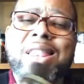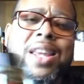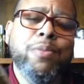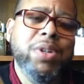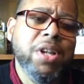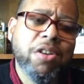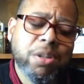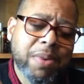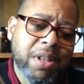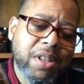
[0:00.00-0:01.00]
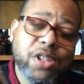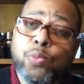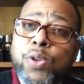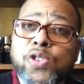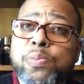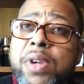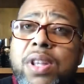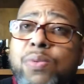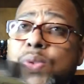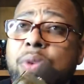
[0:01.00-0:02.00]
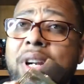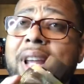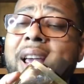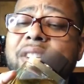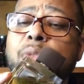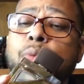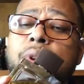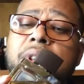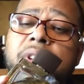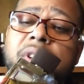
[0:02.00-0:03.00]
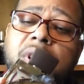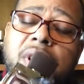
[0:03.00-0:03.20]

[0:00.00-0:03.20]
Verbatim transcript: I think we talked about this. Will Smith was one of the guys that wore this.